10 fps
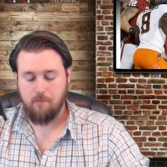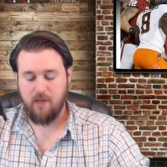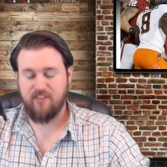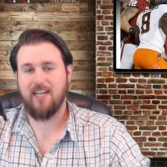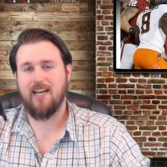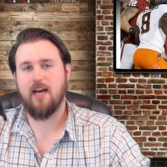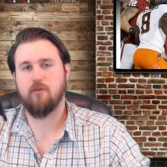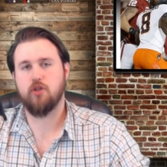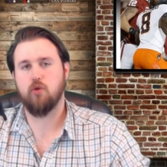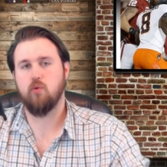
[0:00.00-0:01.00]
Pivoting
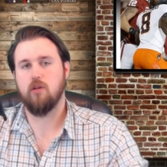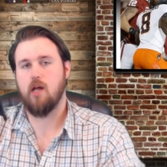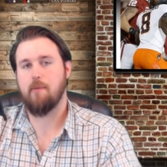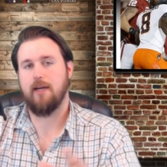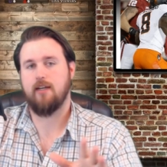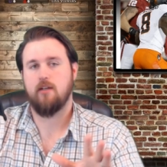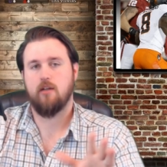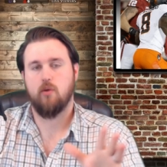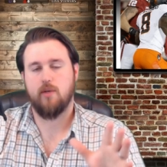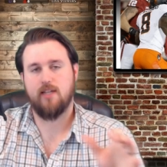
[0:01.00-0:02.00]
now to Lubbock,
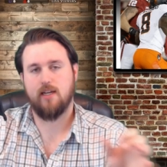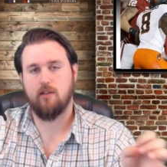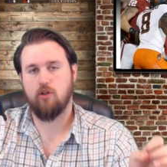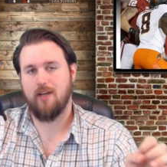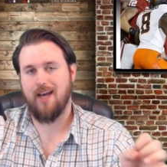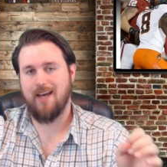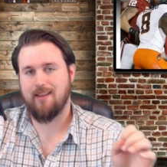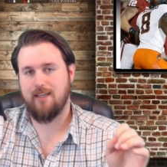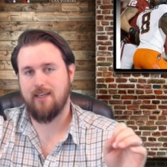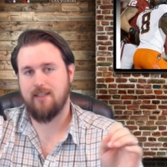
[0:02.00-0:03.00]
we take a look
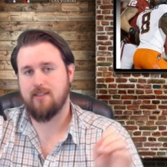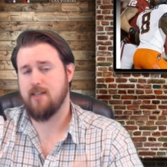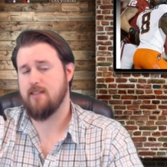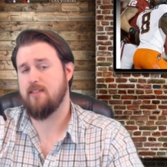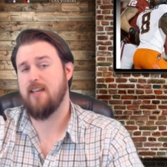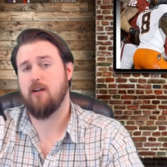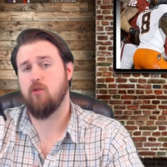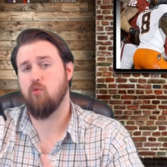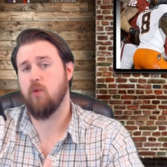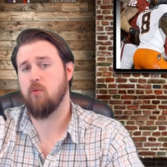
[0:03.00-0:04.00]
at the Texas Tech
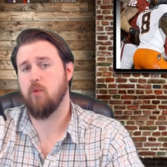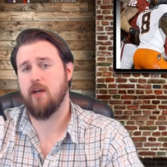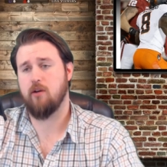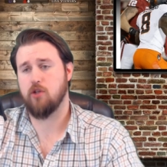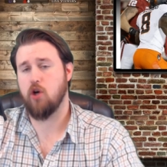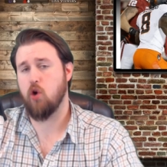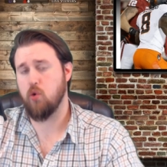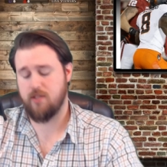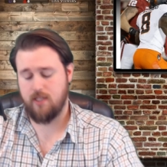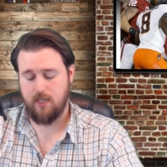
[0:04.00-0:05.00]
Red Raiders
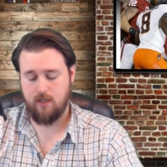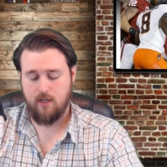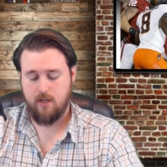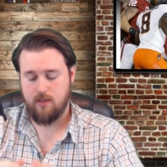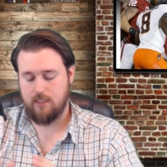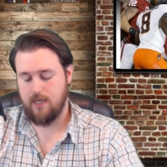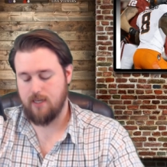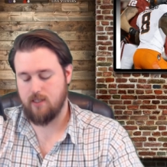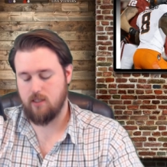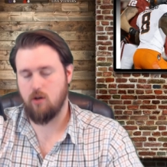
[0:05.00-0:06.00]
hosting the
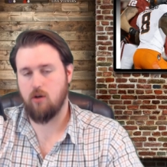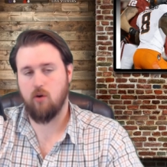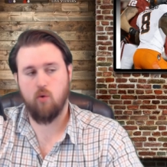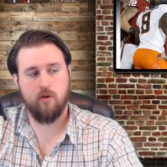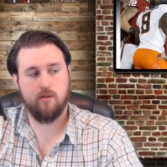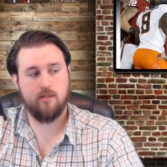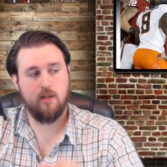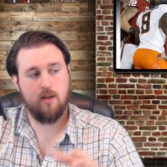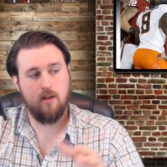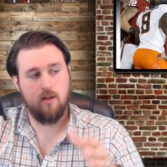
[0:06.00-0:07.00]
Texas Longhorns.
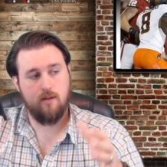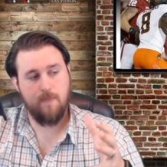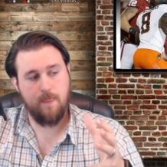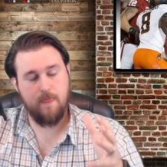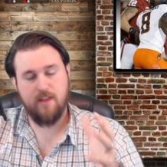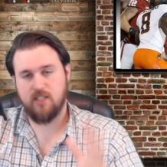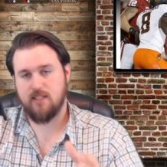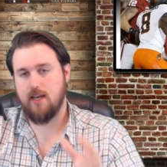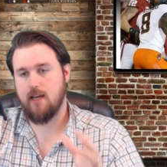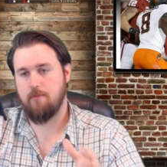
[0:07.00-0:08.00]

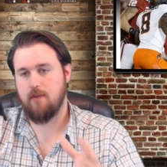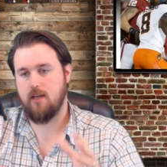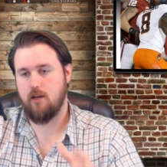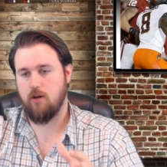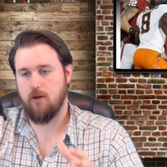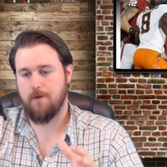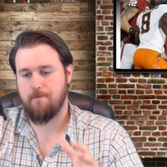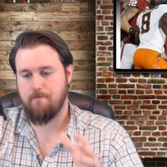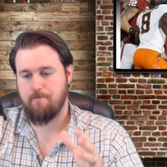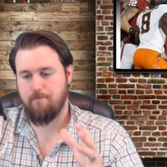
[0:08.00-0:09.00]
This game here,
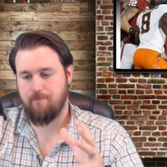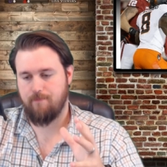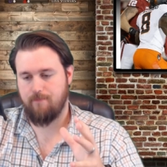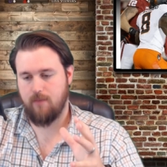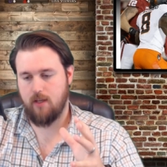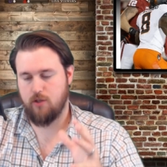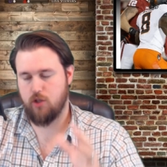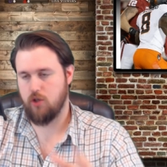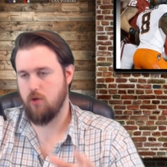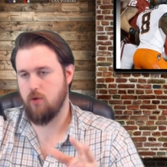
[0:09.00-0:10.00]
it
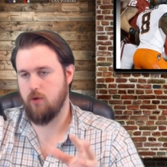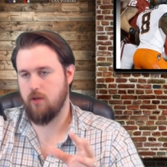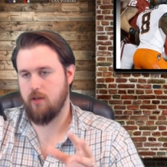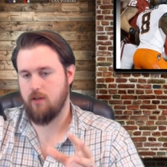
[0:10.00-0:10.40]
showed